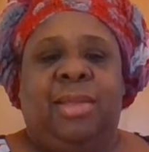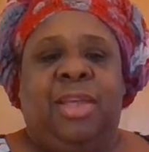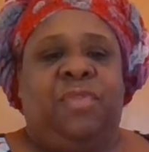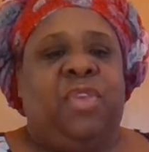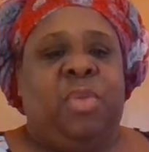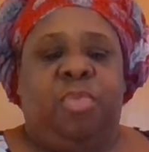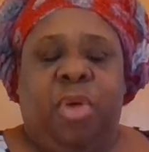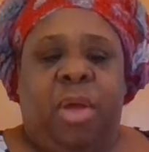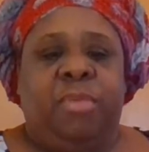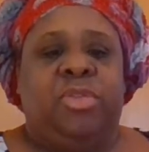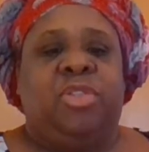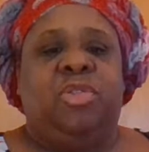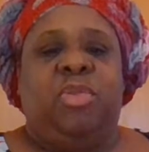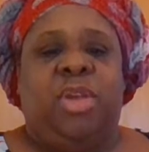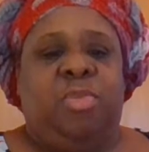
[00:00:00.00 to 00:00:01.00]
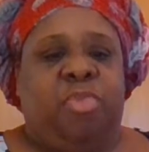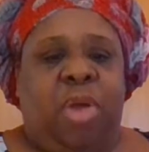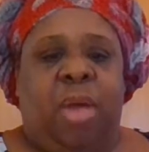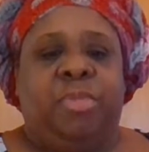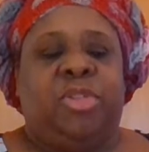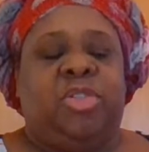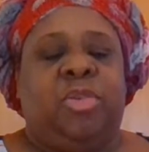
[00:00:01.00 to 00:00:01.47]
If he promised you, he
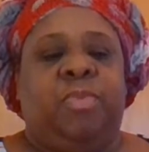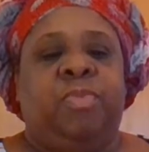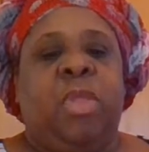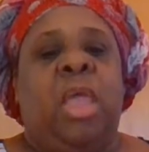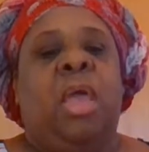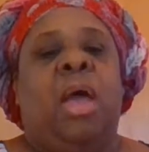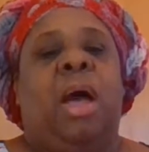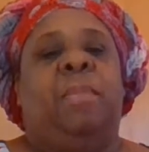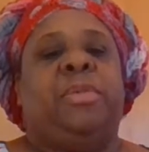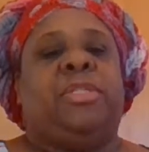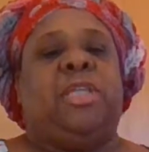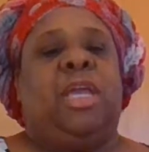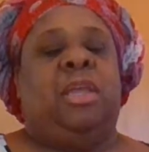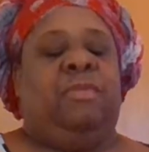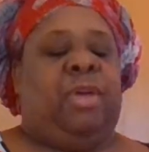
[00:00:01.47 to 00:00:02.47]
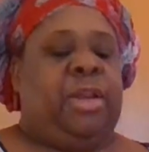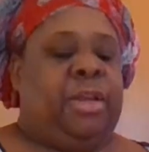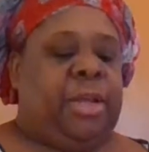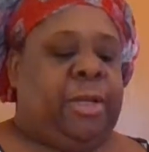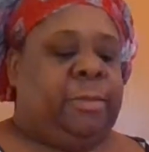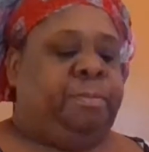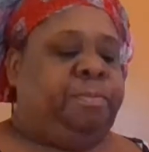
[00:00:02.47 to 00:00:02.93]
promised you. I'm going to tell you right
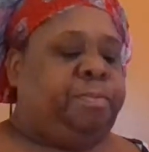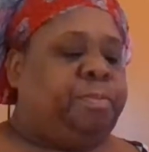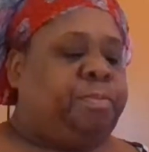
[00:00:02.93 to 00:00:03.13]
now,